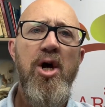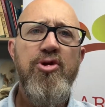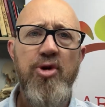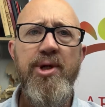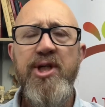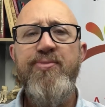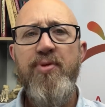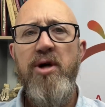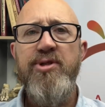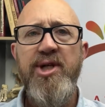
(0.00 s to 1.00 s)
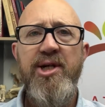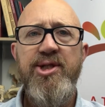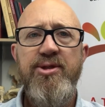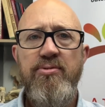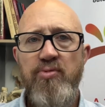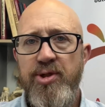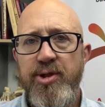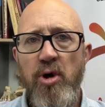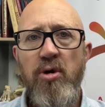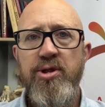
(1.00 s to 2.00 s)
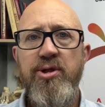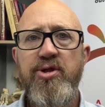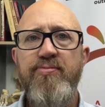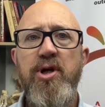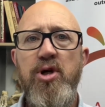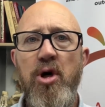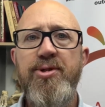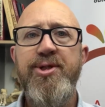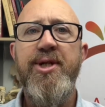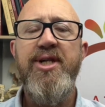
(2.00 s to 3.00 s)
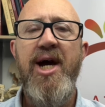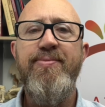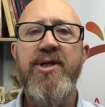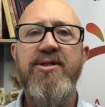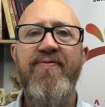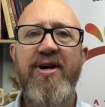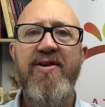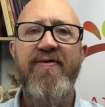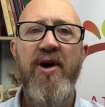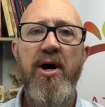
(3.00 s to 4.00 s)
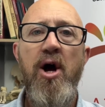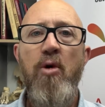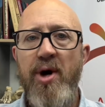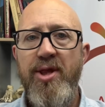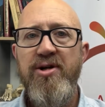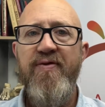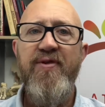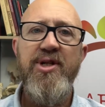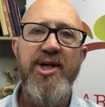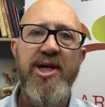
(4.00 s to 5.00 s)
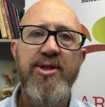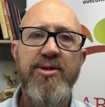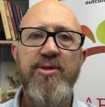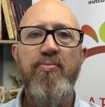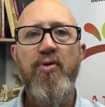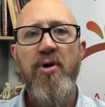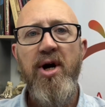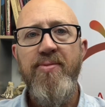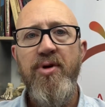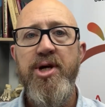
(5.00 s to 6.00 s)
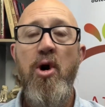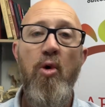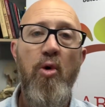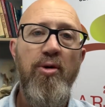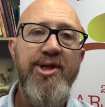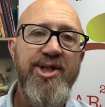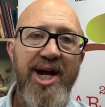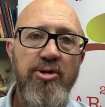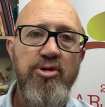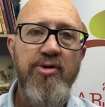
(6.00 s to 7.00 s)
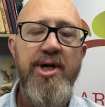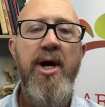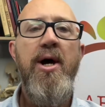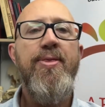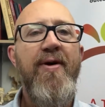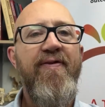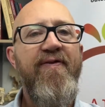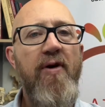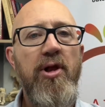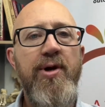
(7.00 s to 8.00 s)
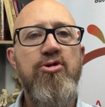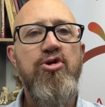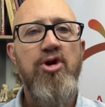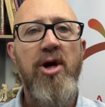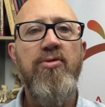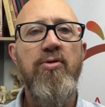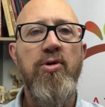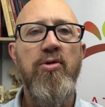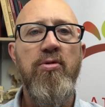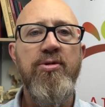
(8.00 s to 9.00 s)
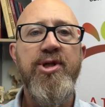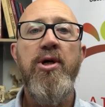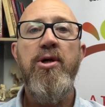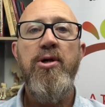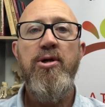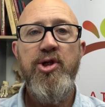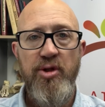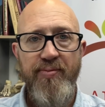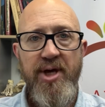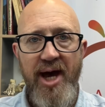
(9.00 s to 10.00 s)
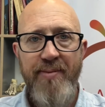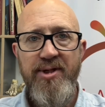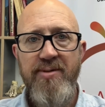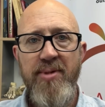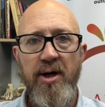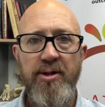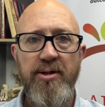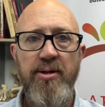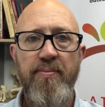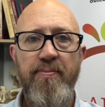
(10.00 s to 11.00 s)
During this process, which the doctor should be constantly attempting to verify whether a fixation is primary or secondary, the following general rules should be kept in mind.